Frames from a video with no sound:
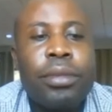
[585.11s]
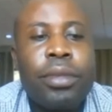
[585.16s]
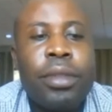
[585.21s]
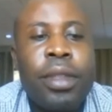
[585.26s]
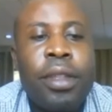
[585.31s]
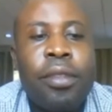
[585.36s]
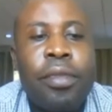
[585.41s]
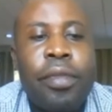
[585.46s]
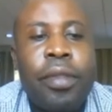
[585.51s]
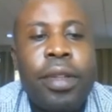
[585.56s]

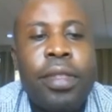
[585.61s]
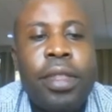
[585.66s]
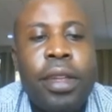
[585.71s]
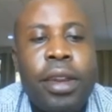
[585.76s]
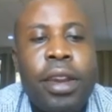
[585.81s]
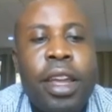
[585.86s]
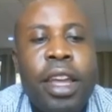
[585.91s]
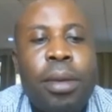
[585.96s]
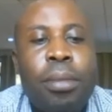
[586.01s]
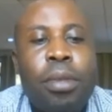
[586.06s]
The father
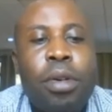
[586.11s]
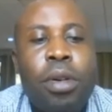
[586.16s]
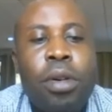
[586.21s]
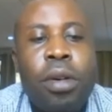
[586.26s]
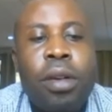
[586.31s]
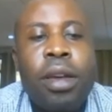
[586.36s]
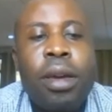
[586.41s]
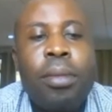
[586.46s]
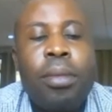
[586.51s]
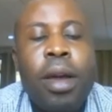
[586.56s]
name
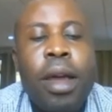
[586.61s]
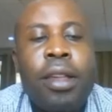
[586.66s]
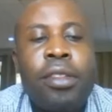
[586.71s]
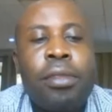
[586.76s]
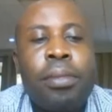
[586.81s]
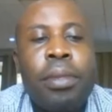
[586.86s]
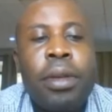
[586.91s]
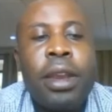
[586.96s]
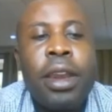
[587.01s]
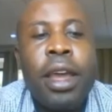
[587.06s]
column has
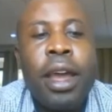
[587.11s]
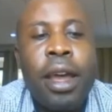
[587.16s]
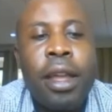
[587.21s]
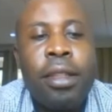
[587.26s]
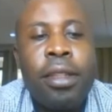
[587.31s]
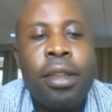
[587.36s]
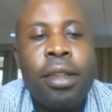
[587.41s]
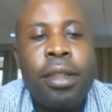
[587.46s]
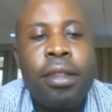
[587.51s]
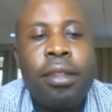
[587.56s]
been
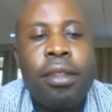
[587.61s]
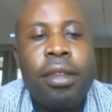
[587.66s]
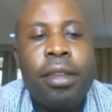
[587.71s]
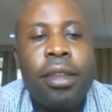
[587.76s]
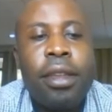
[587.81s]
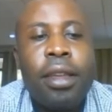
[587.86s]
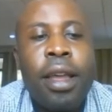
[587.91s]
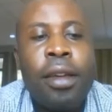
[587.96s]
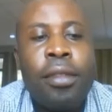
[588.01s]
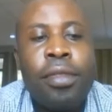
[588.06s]
added
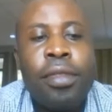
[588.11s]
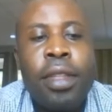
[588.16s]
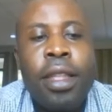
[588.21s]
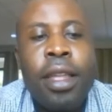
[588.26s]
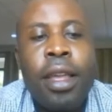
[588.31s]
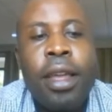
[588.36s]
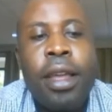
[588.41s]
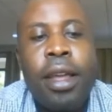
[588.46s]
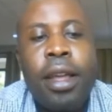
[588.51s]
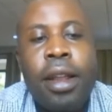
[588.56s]

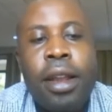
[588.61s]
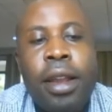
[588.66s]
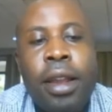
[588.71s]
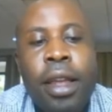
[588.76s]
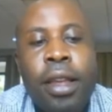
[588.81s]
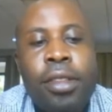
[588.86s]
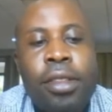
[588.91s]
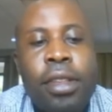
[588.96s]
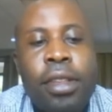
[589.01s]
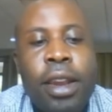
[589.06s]
after
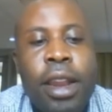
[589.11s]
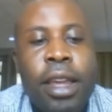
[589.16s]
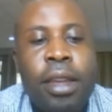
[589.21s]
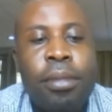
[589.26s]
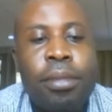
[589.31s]
last name.